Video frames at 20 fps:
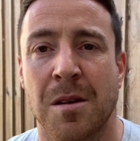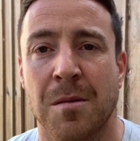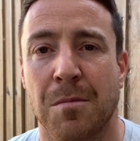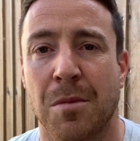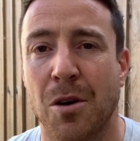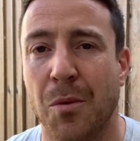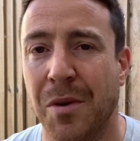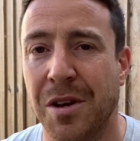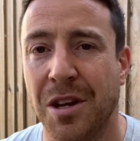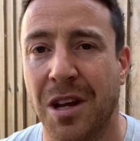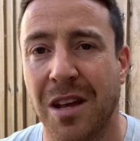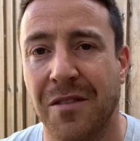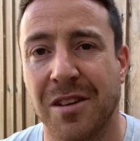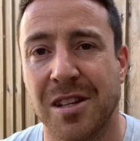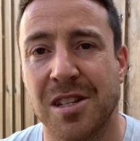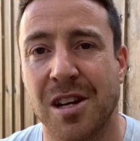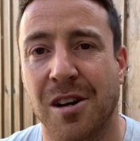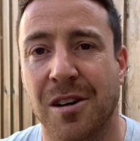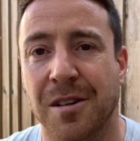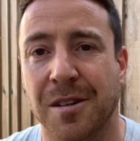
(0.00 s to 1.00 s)
But when you give it
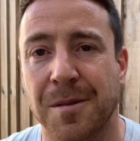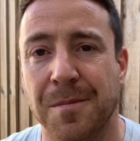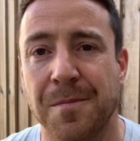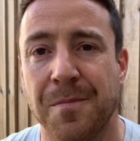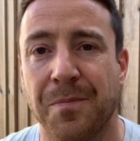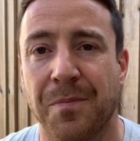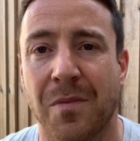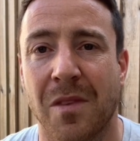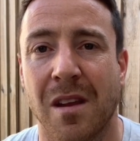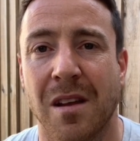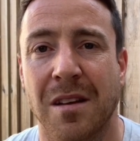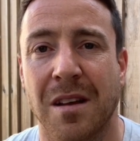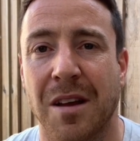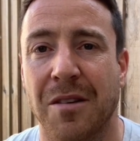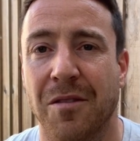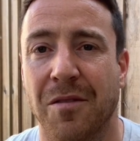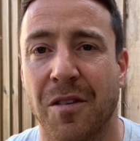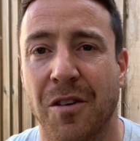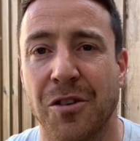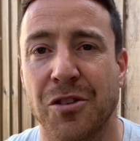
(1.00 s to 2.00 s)
time
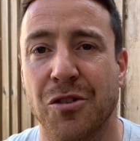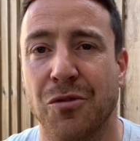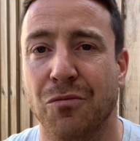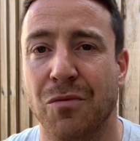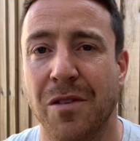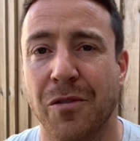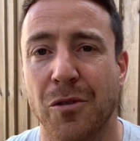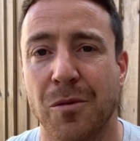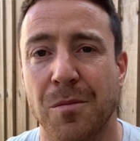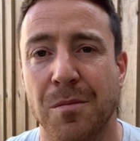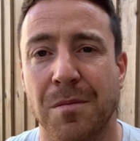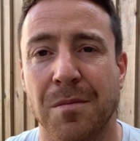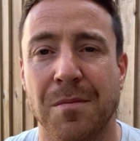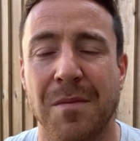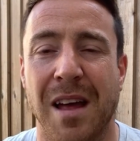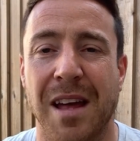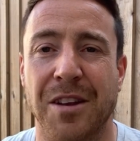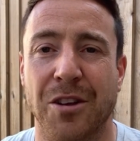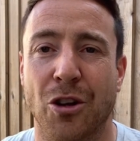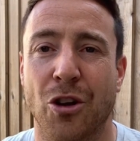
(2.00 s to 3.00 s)
and find the rhythm
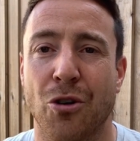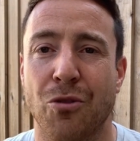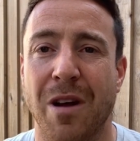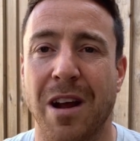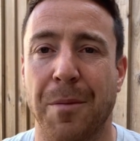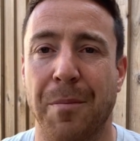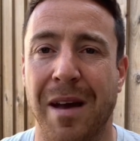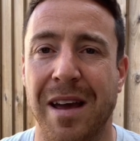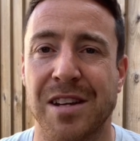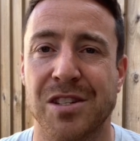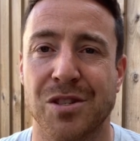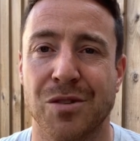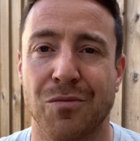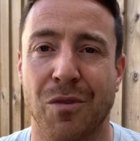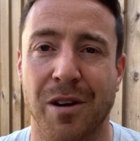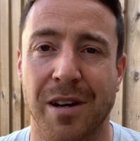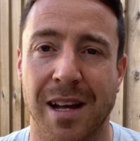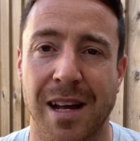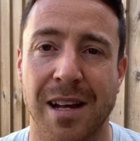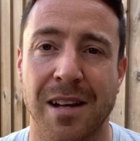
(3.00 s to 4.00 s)
and the correct pace to
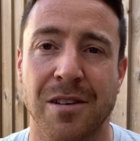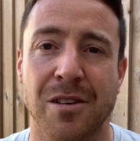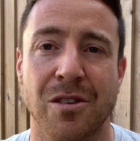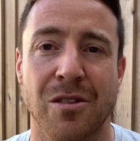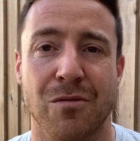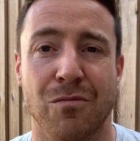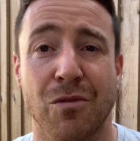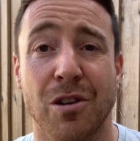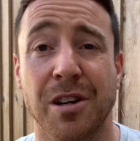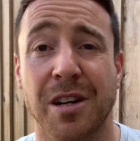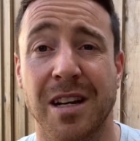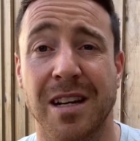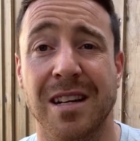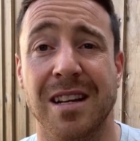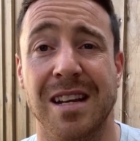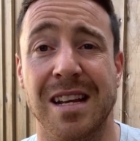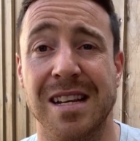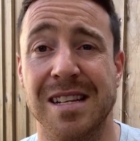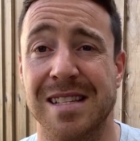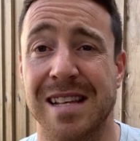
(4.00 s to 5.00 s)
run at, running
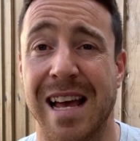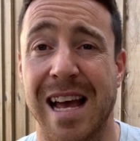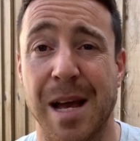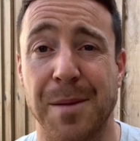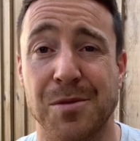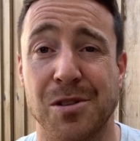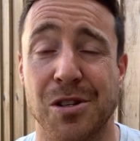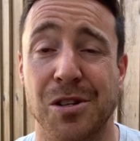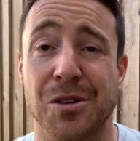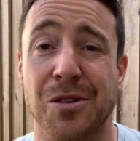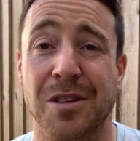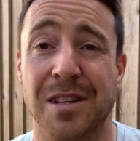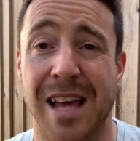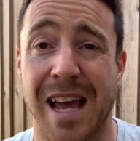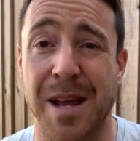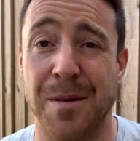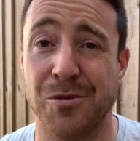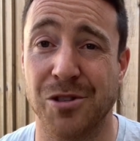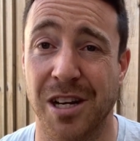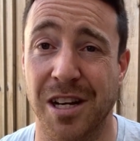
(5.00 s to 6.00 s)
is the absolute
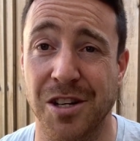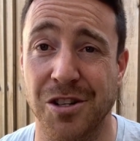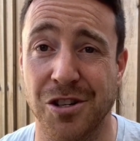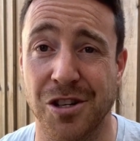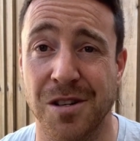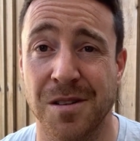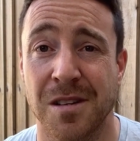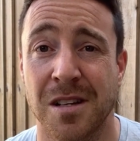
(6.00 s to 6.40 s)
game changer.